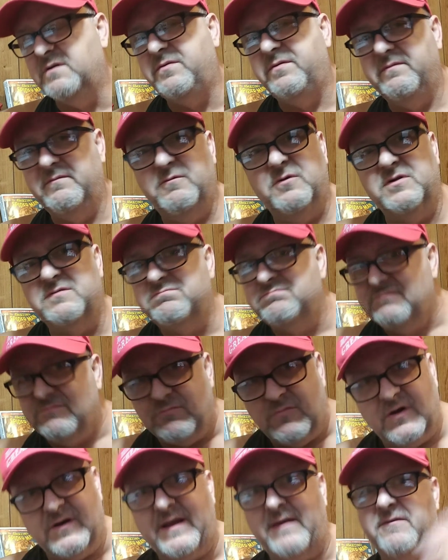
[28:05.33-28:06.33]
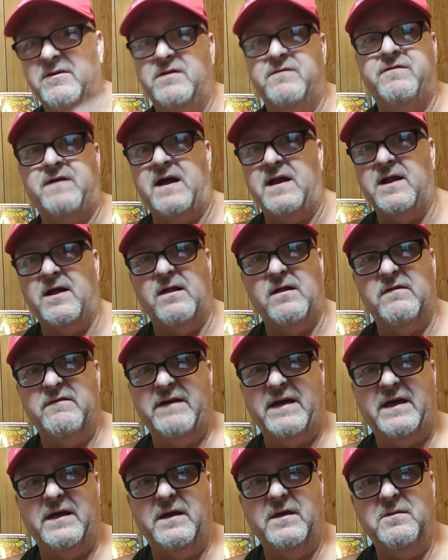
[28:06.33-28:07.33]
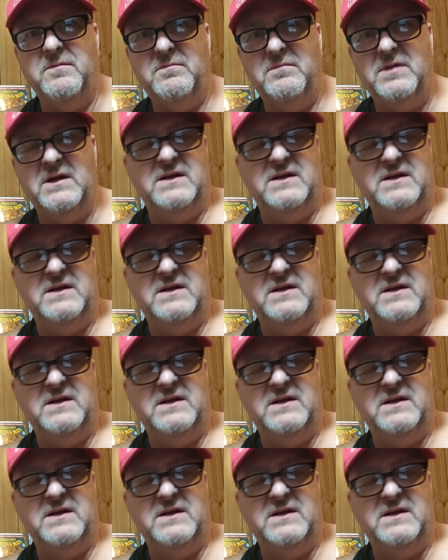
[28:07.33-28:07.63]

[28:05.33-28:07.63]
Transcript: we'll we'll we'll give it a five dollar value.